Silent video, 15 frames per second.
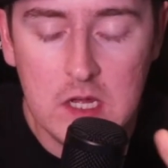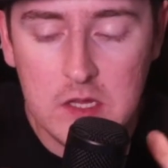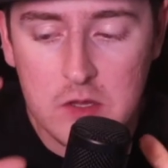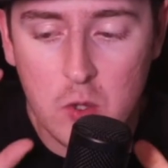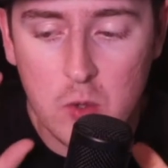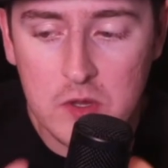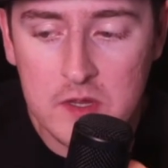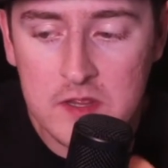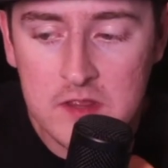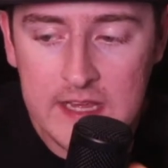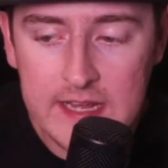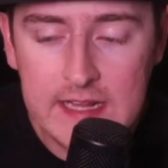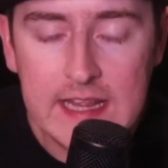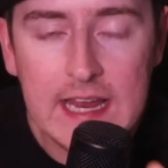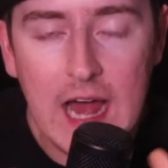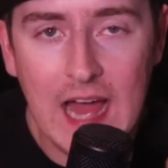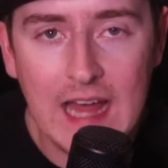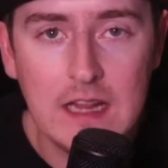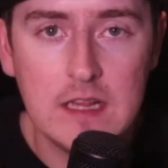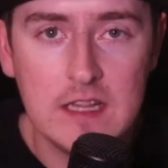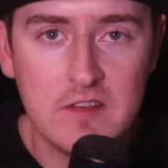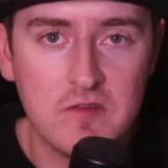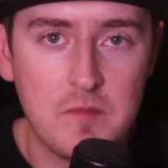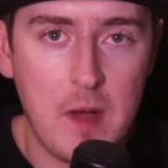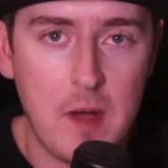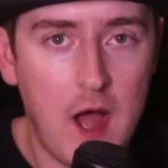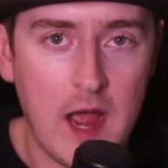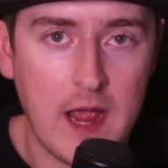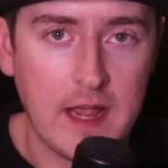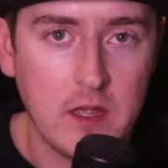The thing that I live
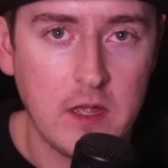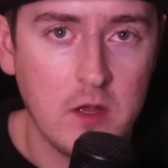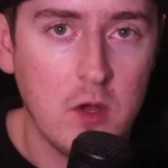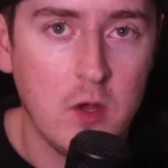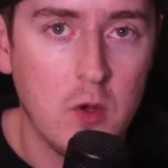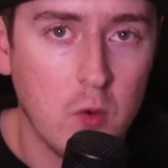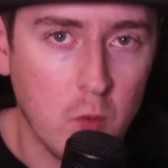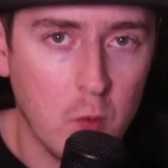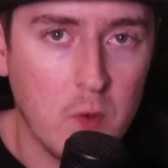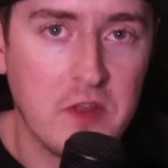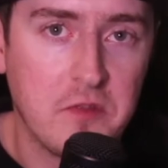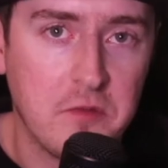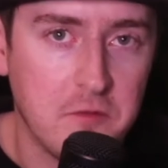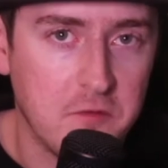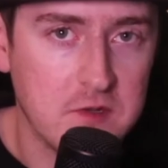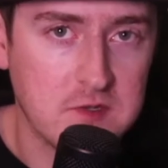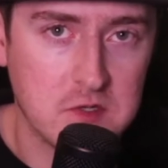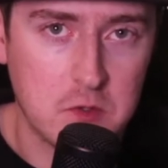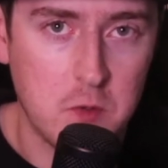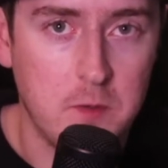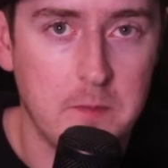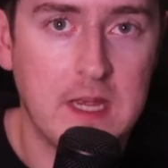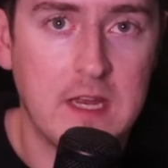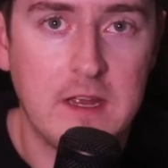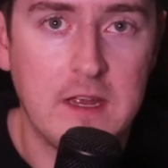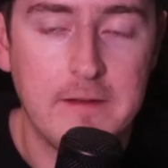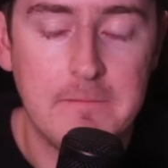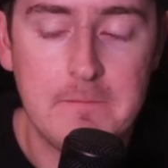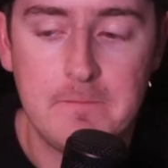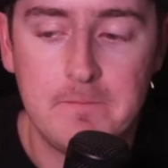by with physical media
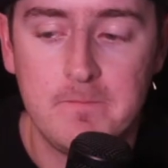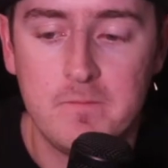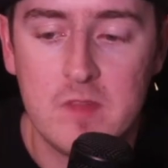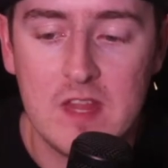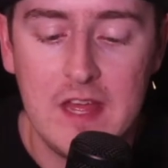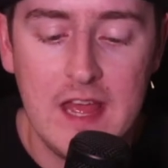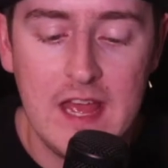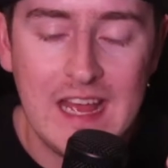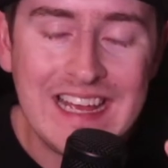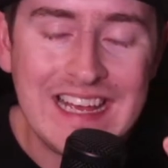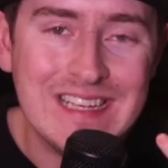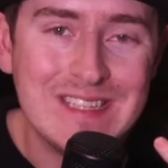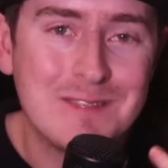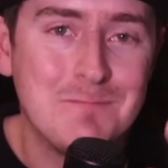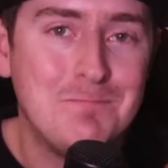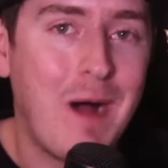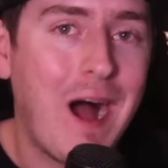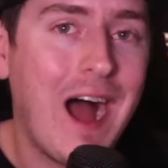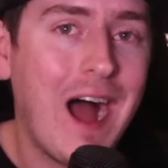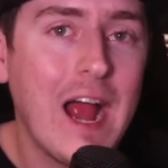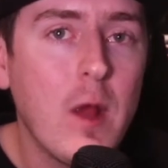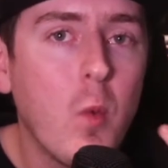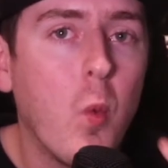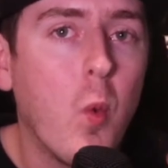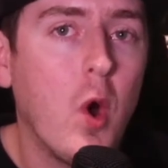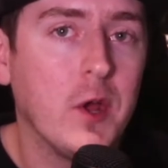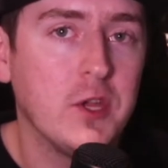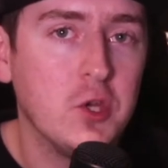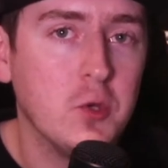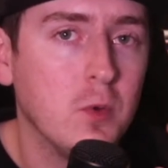is buy what
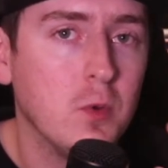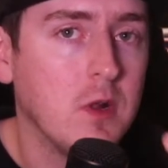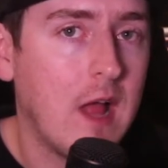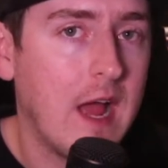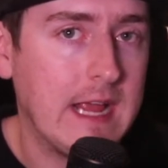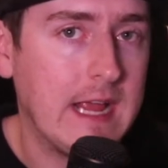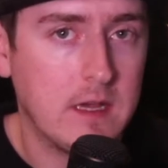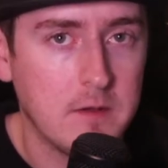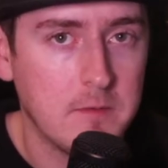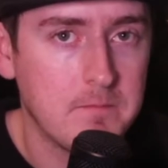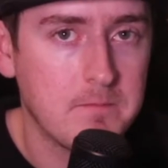you like.